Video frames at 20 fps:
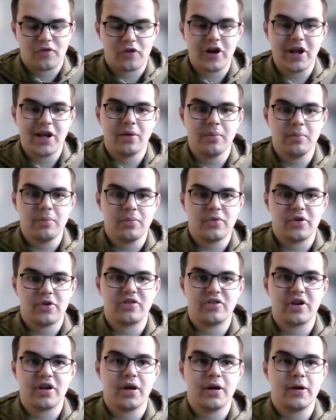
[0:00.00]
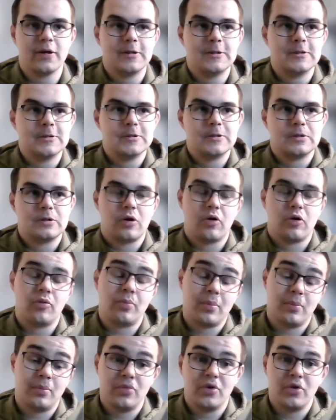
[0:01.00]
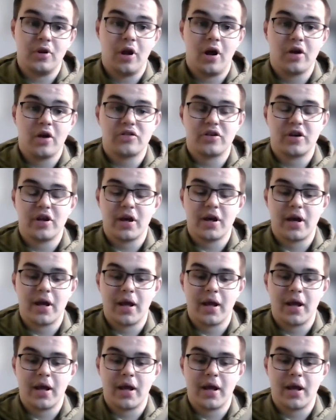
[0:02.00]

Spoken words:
freedom this year or last year.